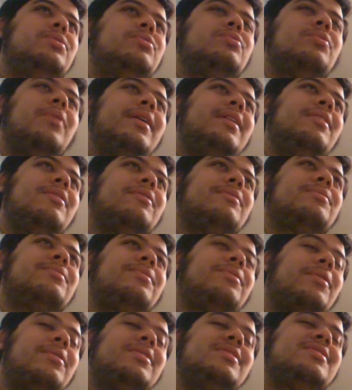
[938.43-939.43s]
20 or
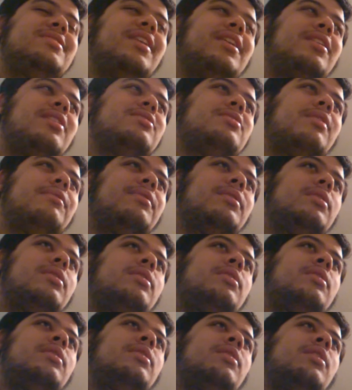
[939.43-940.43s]
30 seconds of
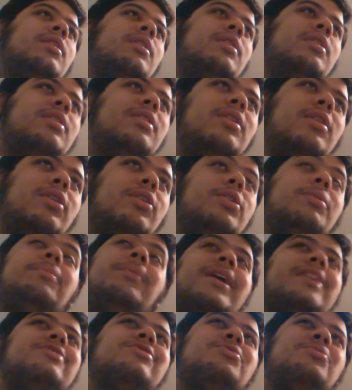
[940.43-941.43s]
on the
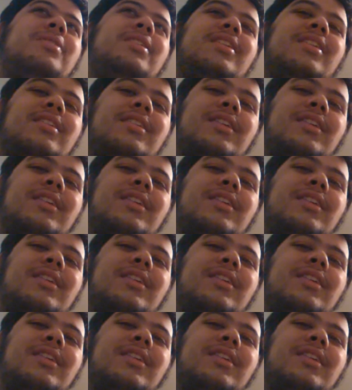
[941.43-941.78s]
black screen.